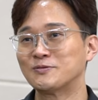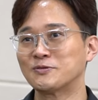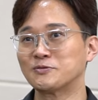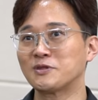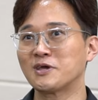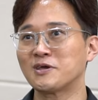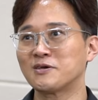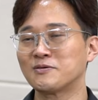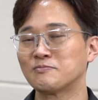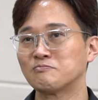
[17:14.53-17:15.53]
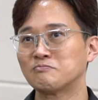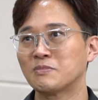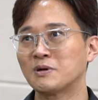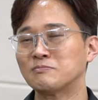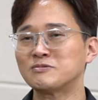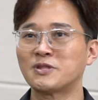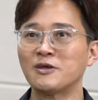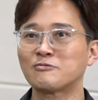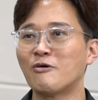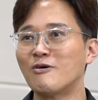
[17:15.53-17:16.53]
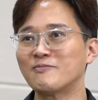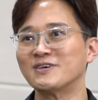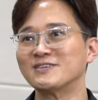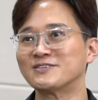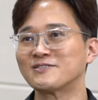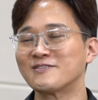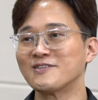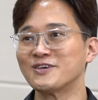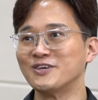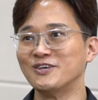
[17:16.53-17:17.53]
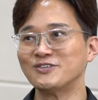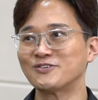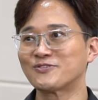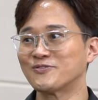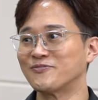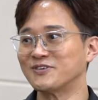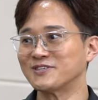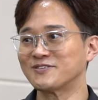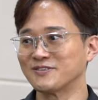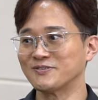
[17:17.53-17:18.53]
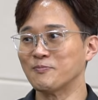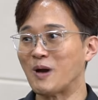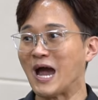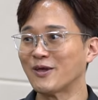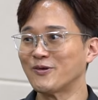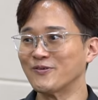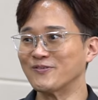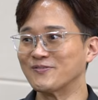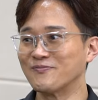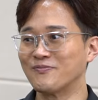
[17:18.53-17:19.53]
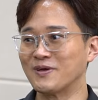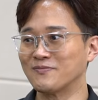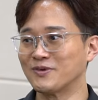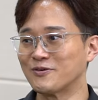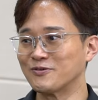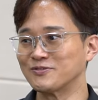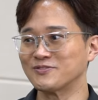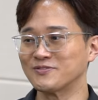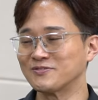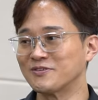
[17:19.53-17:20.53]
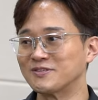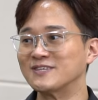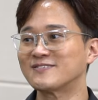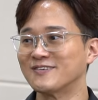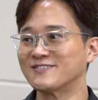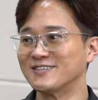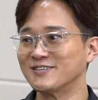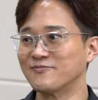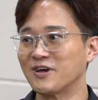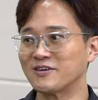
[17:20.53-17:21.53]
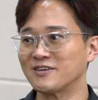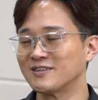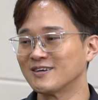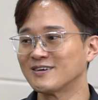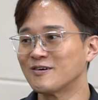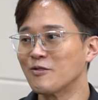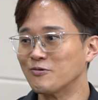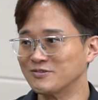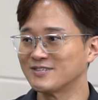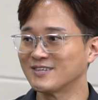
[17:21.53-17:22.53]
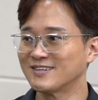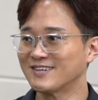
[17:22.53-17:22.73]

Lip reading: So they told me it's really easy to visit Pangyo because the distance is very close.